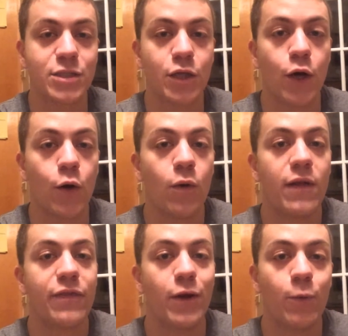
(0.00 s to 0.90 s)
So
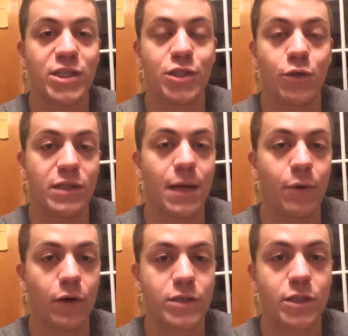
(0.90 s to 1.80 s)
the original
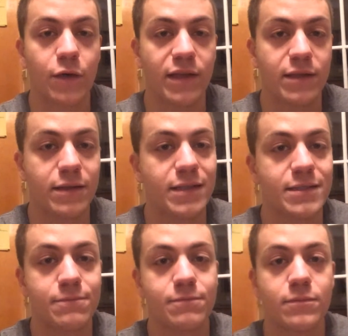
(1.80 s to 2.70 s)
number, so the
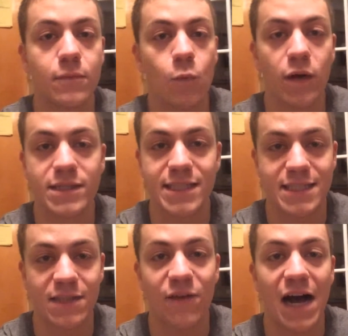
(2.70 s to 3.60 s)
the
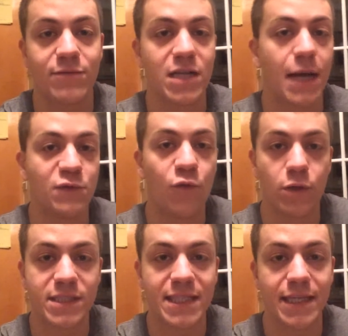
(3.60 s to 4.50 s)
165 times
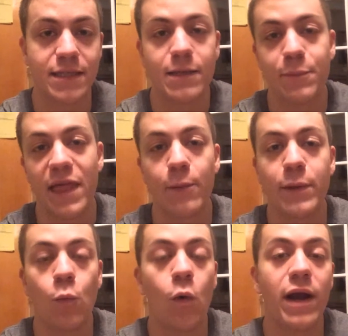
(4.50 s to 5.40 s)
14. But that'll
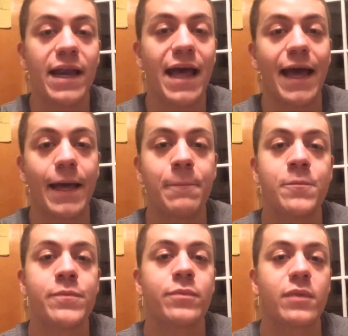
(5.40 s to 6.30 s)
be one day,
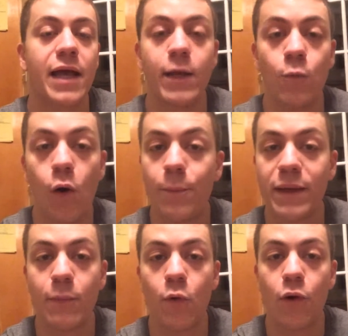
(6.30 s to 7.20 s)
and it won't
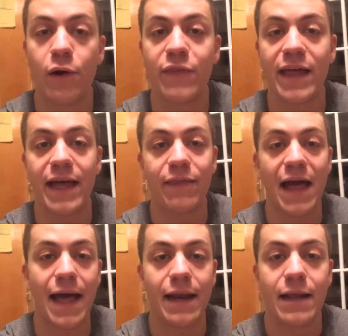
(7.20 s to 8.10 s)
be more than
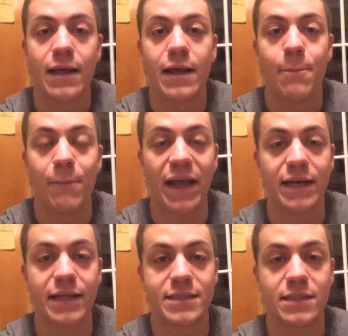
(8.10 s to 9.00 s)
that
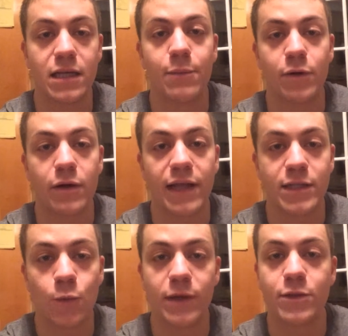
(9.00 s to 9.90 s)
maintenance number,
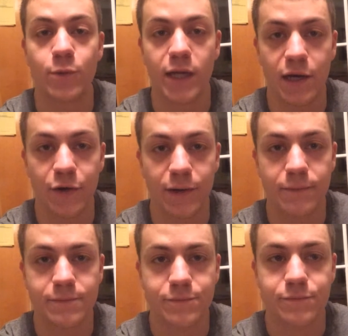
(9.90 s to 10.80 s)
that 2300.